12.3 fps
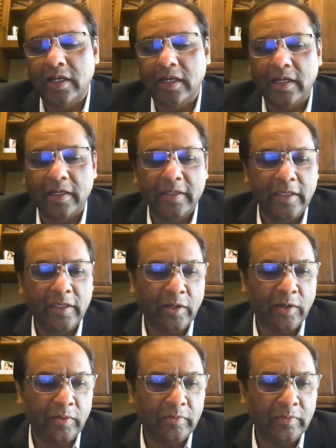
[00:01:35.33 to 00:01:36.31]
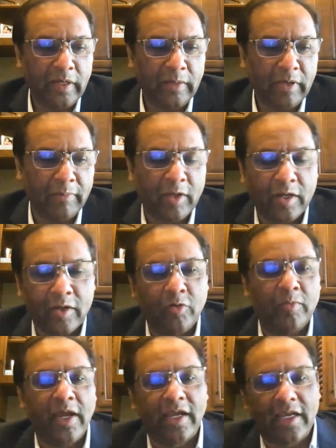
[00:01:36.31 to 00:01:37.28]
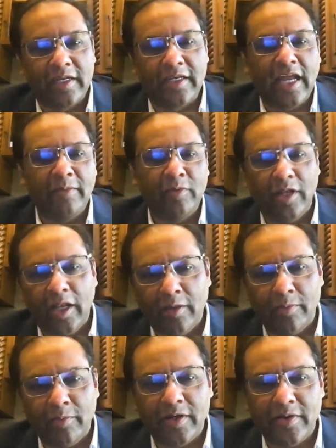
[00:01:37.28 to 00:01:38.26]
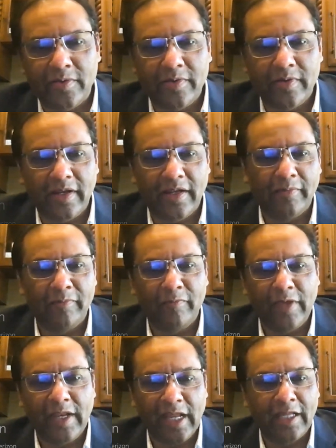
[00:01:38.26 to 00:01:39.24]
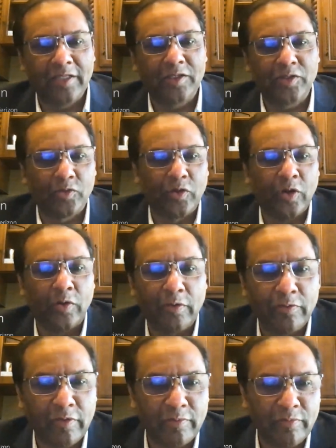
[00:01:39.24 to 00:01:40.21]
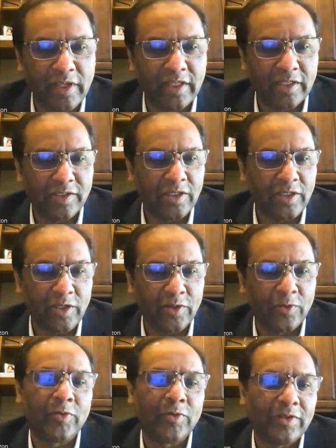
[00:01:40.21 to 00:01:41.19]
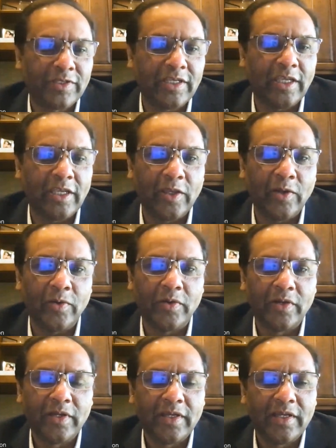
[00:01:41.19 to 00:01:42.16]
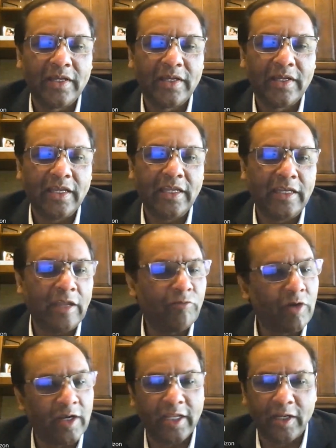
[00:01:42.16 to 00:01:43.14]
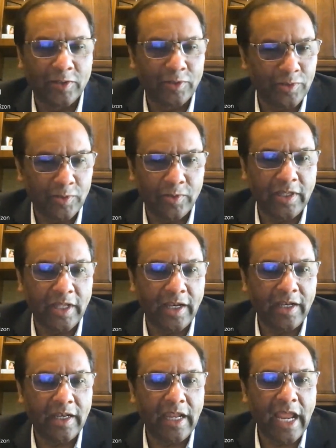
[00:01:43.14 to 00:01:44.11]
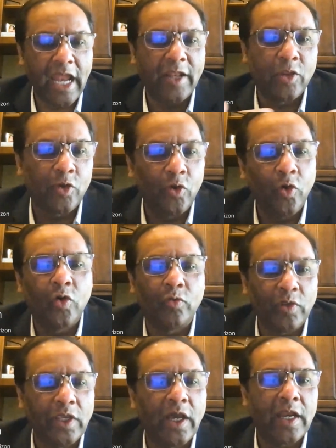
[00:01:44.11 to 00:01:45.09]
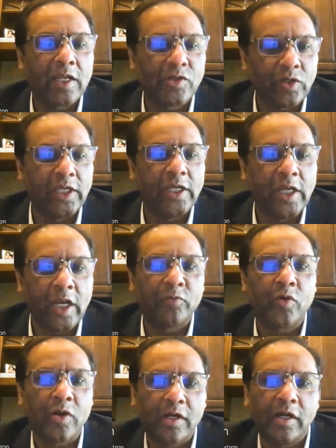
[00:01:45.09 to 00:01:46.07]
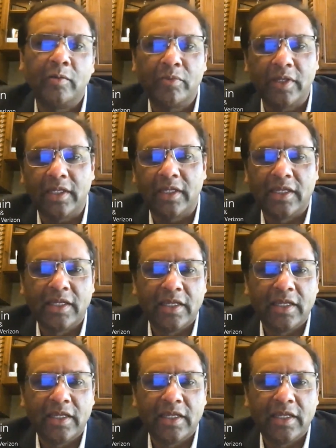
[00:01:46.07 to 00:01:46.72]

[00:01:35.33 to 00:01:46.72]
I'm going to go back in time a little bit. When Hans took over from being the CTO to the CEO, he definitely understood that at the core, we are actually a network company.